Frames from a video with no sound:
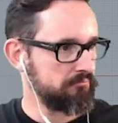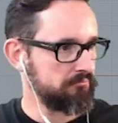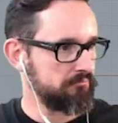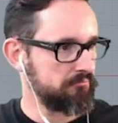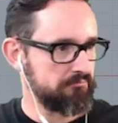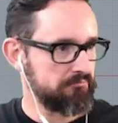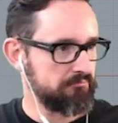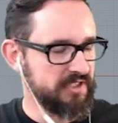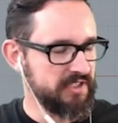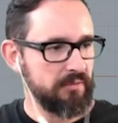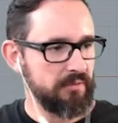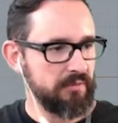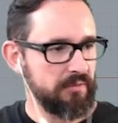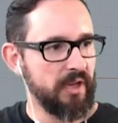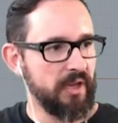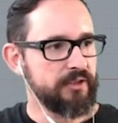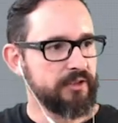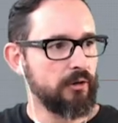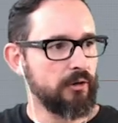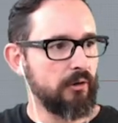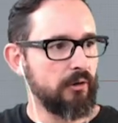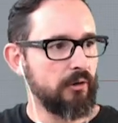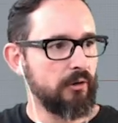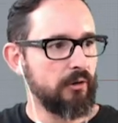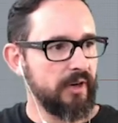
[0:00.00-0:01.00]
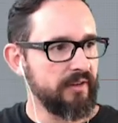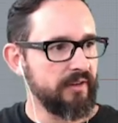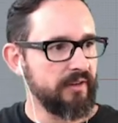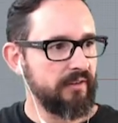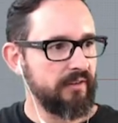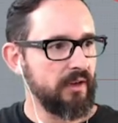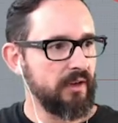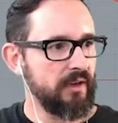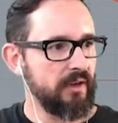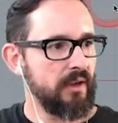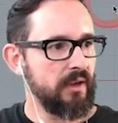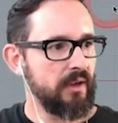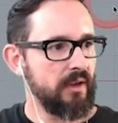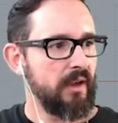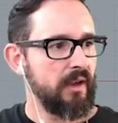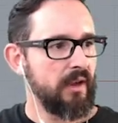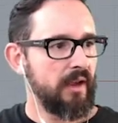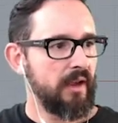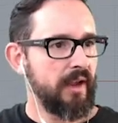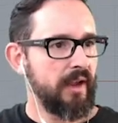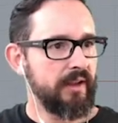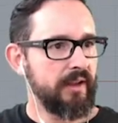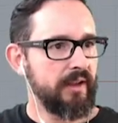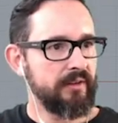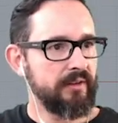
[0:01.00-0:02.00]
symmetrical or anything,
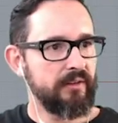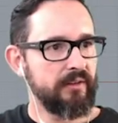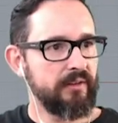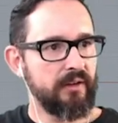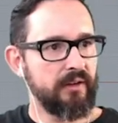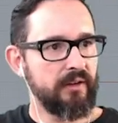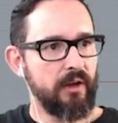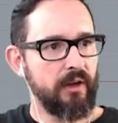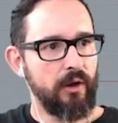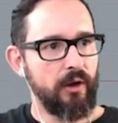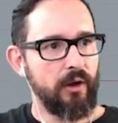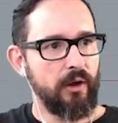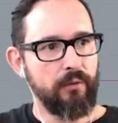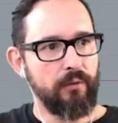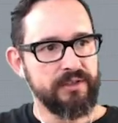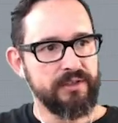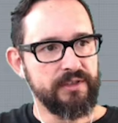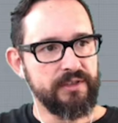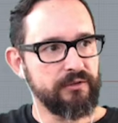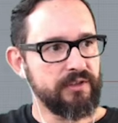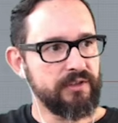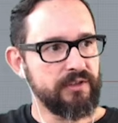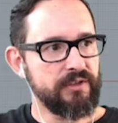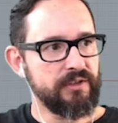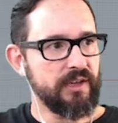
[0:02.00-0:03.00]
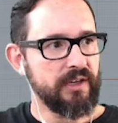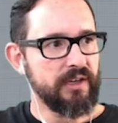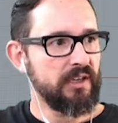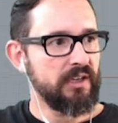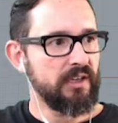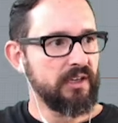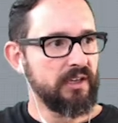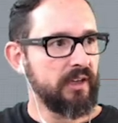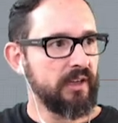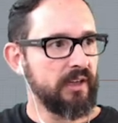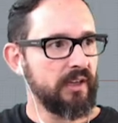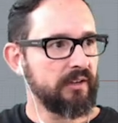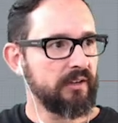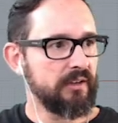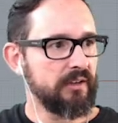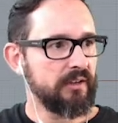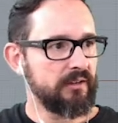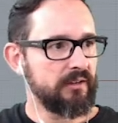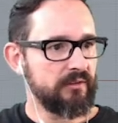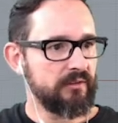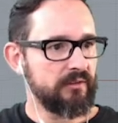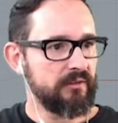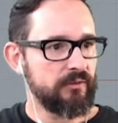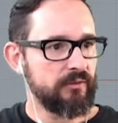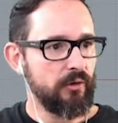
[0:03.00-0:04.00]
and obviously you start seeing that it
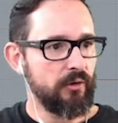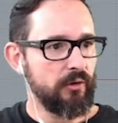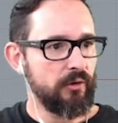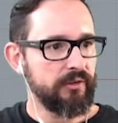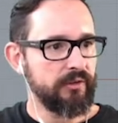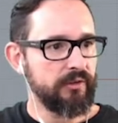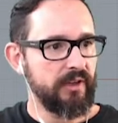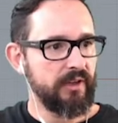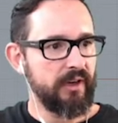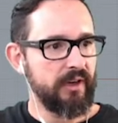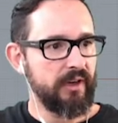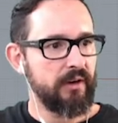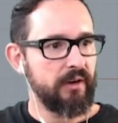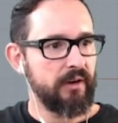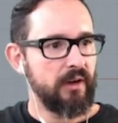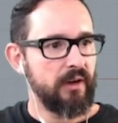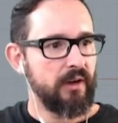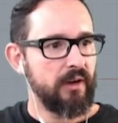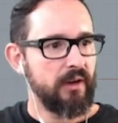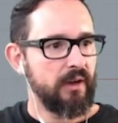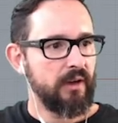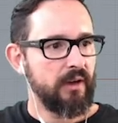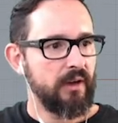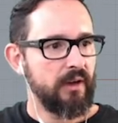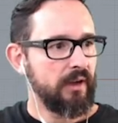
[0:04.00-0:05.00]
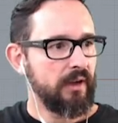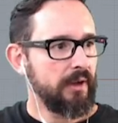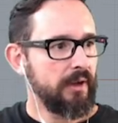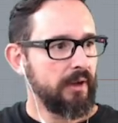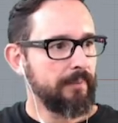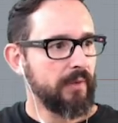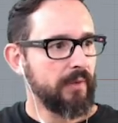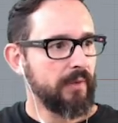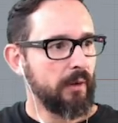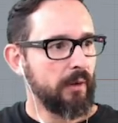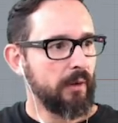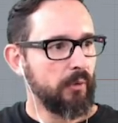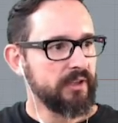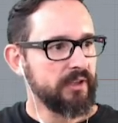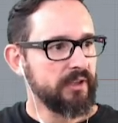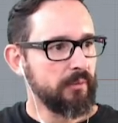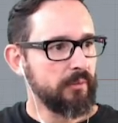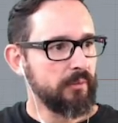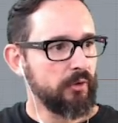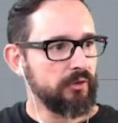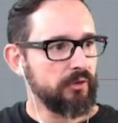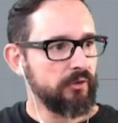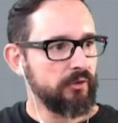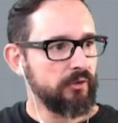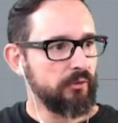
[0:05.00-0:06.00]
draws there. What I'm
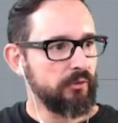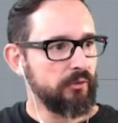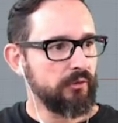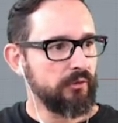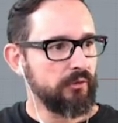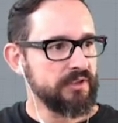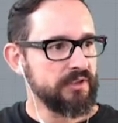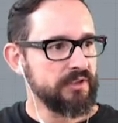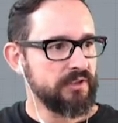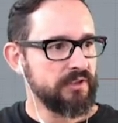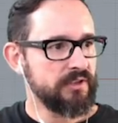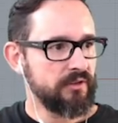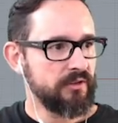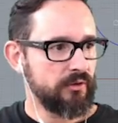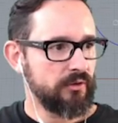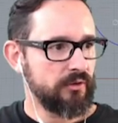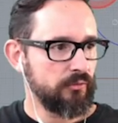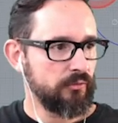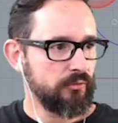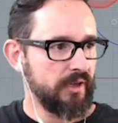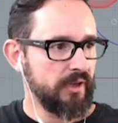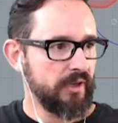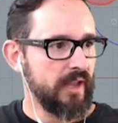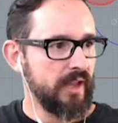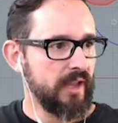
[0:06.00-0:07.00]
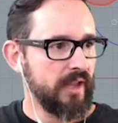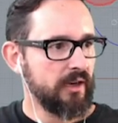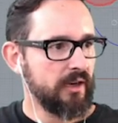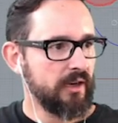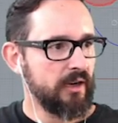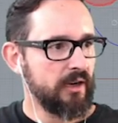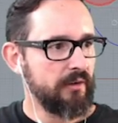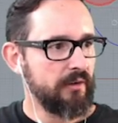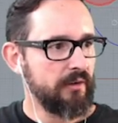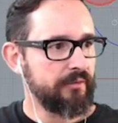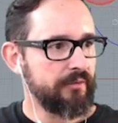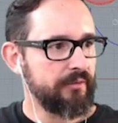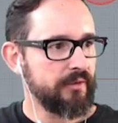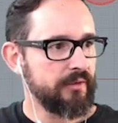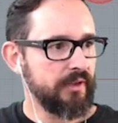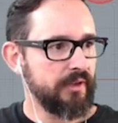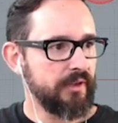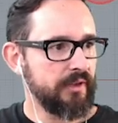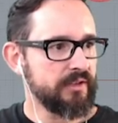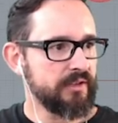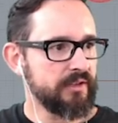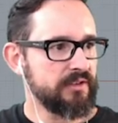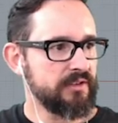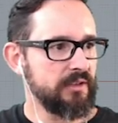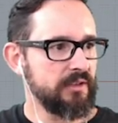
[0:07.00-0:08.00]
going to do is do another curve
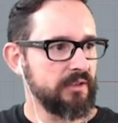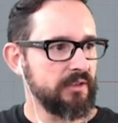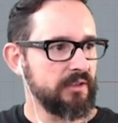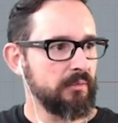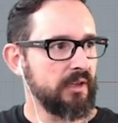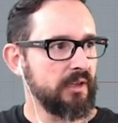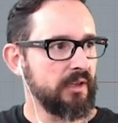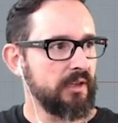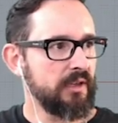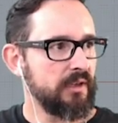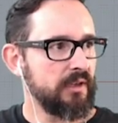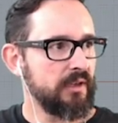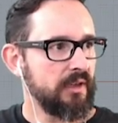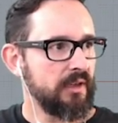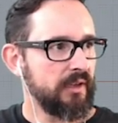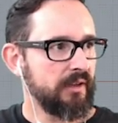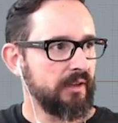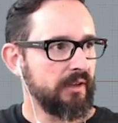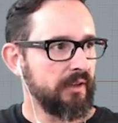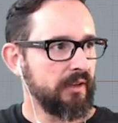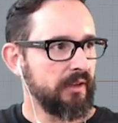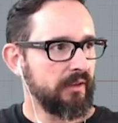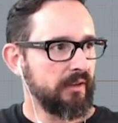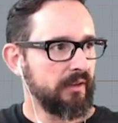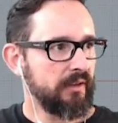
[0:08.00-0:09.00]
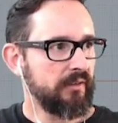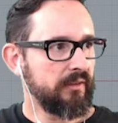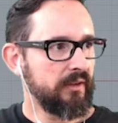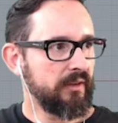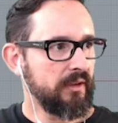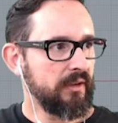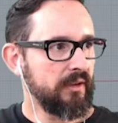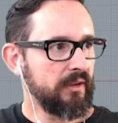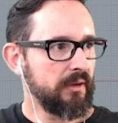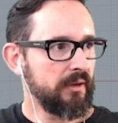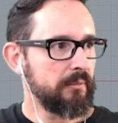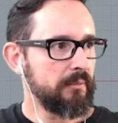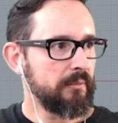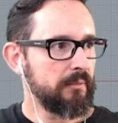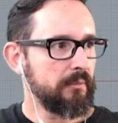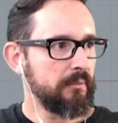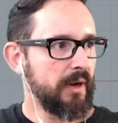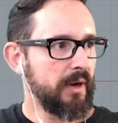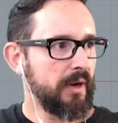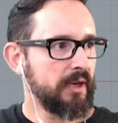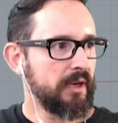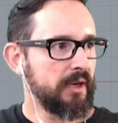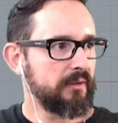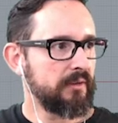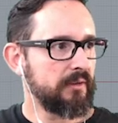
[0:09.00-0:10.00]
that's similar, that
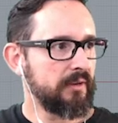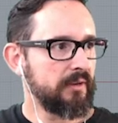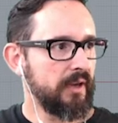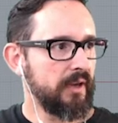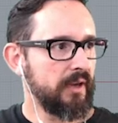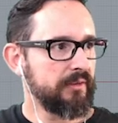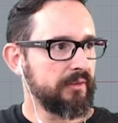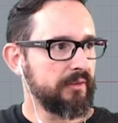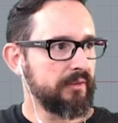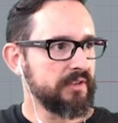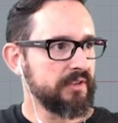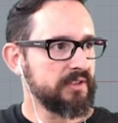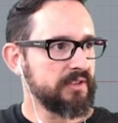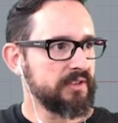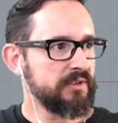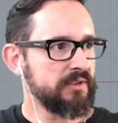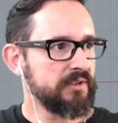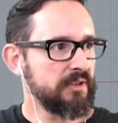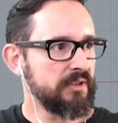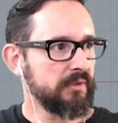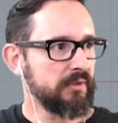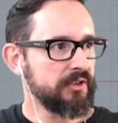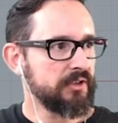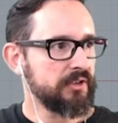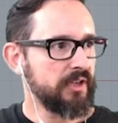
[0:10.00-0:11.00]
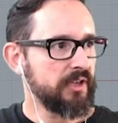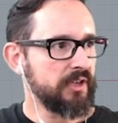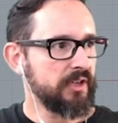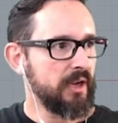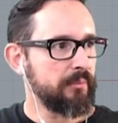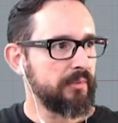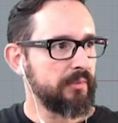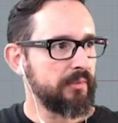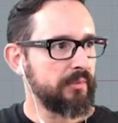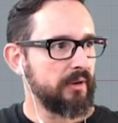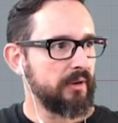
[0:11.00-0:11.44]
might have the similar shape,